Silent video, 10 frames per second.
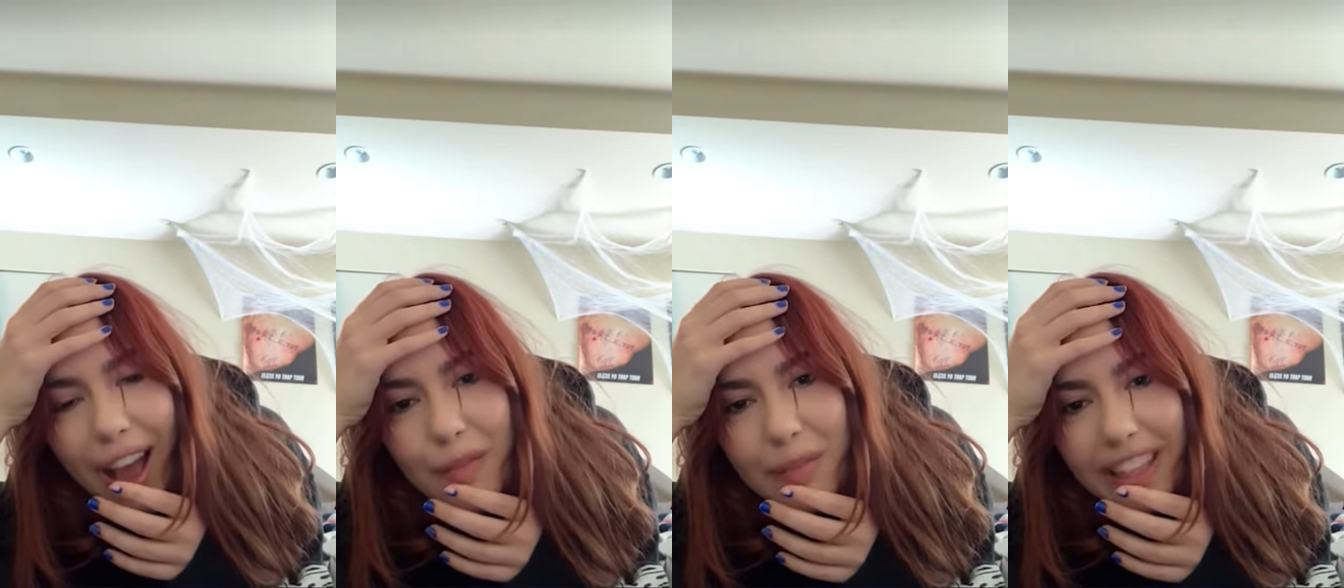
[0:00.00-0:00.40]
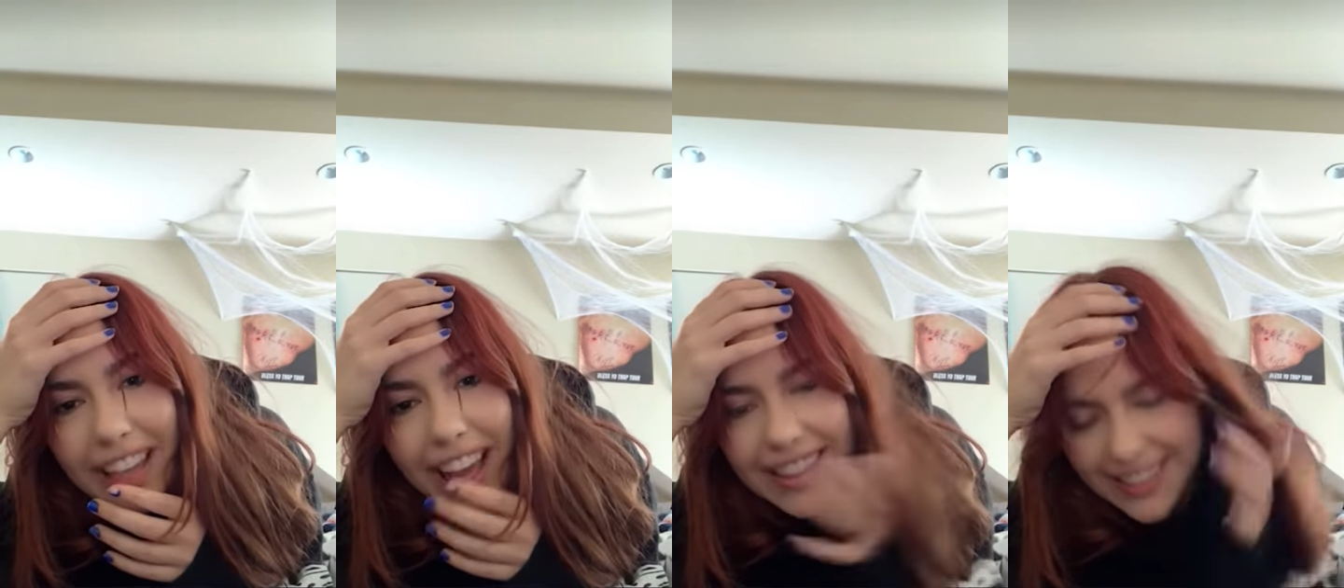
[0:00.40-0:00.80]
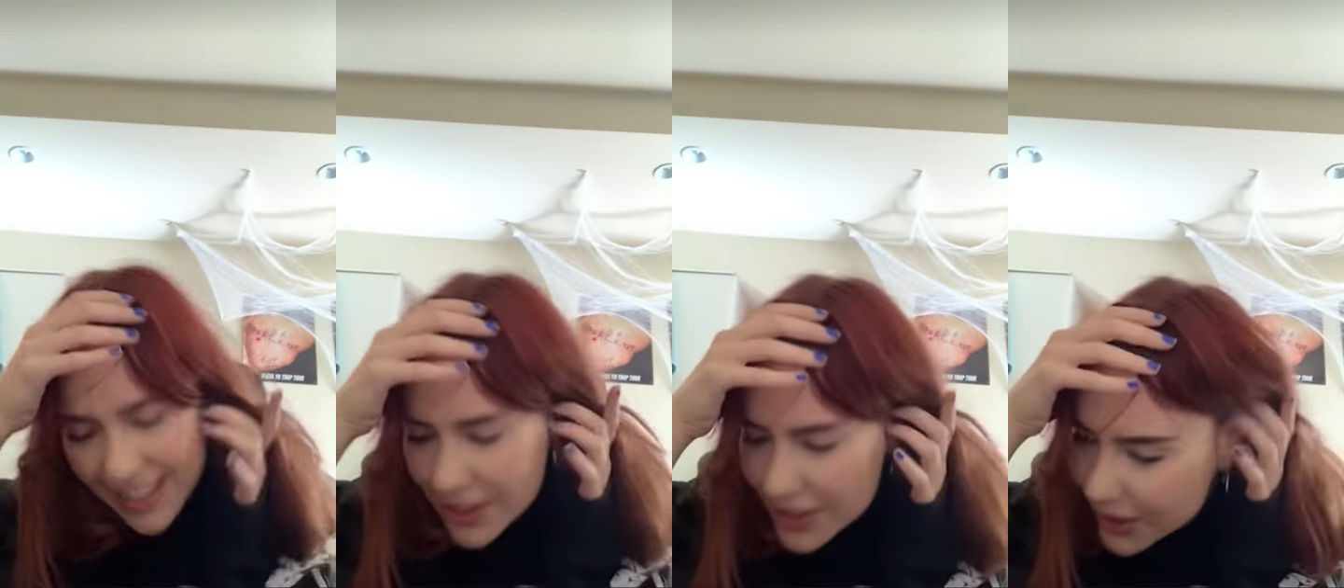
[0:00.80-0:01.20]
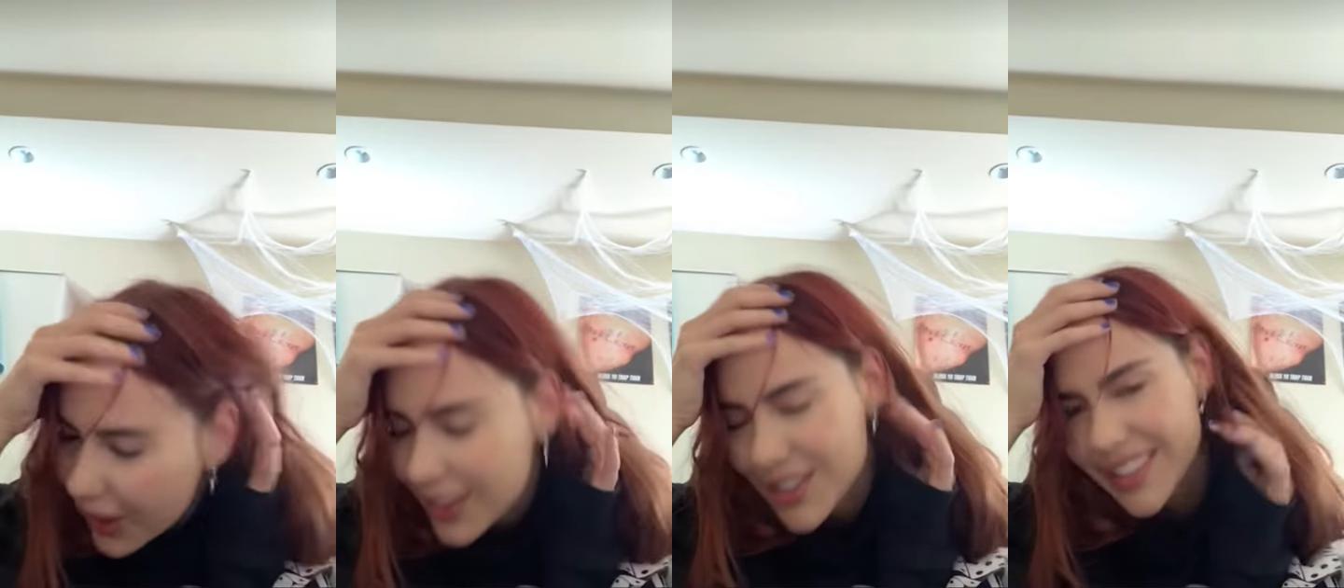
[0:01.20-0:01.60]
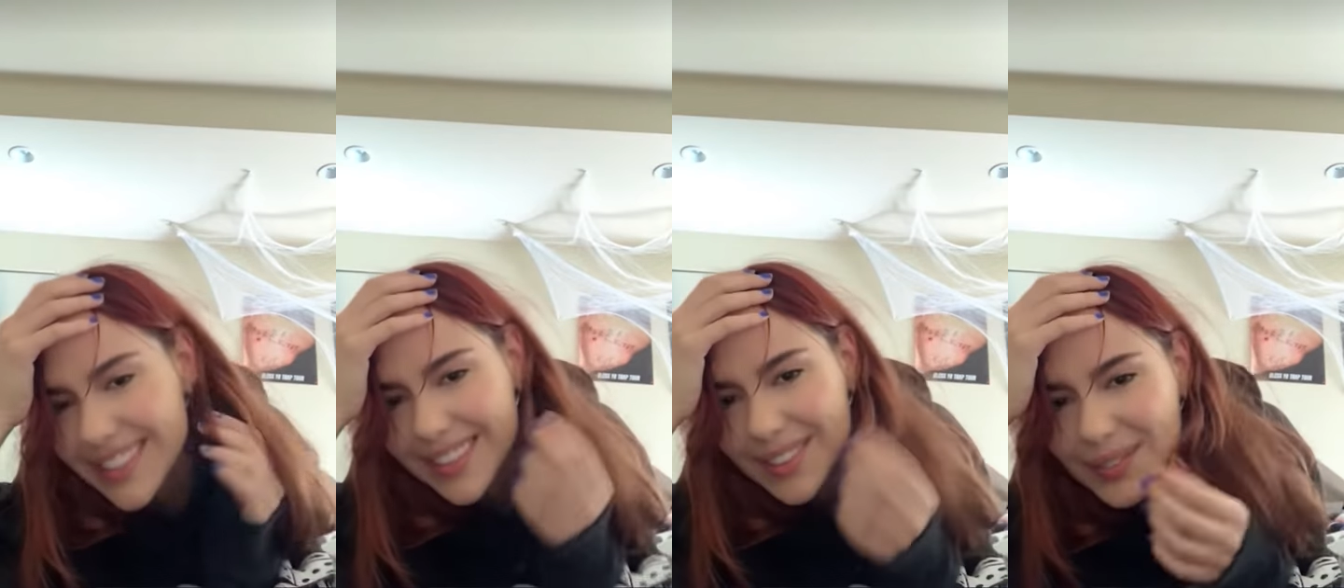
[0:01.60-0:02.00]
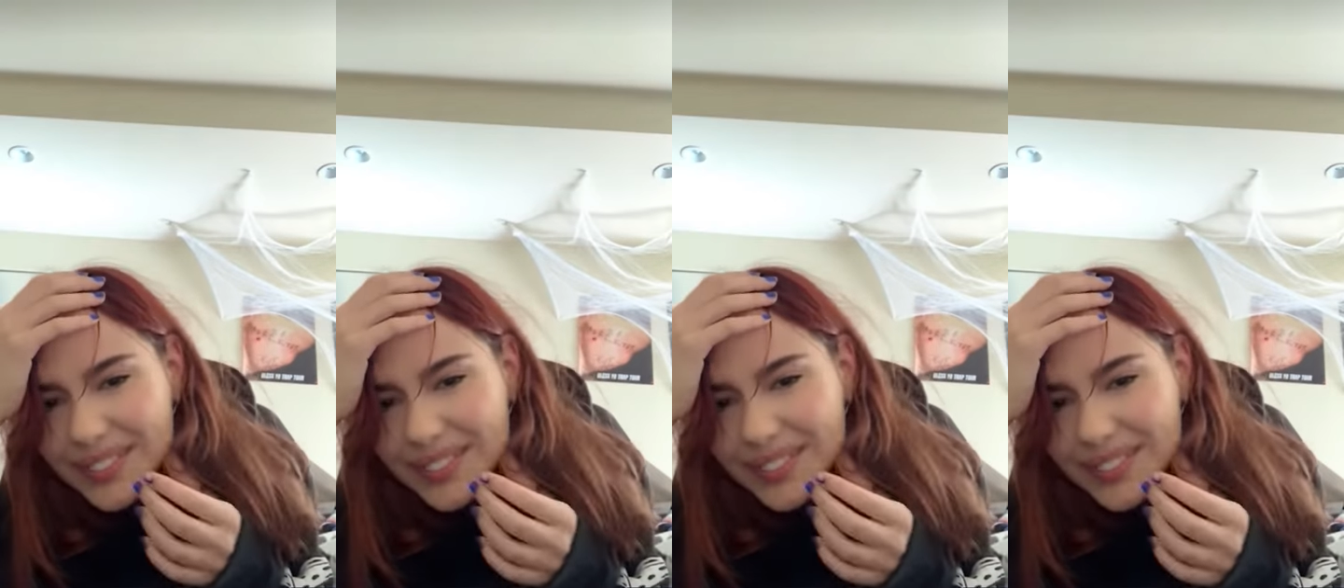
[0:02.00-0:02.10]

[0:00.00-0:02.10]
me as an astrologist,